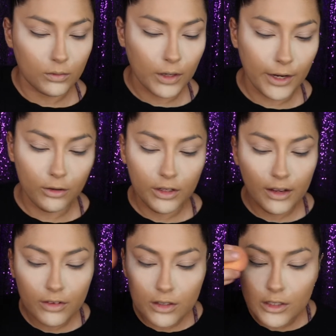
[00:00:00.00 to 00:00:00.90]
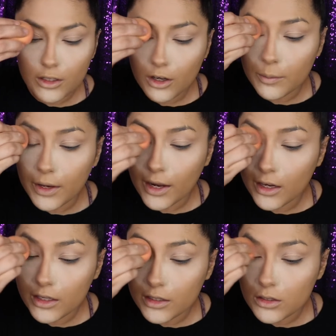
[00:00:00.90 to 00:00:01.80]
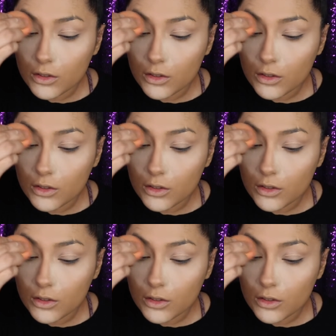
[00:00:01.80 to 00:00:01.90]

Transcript: I only have concealer on my eyelids,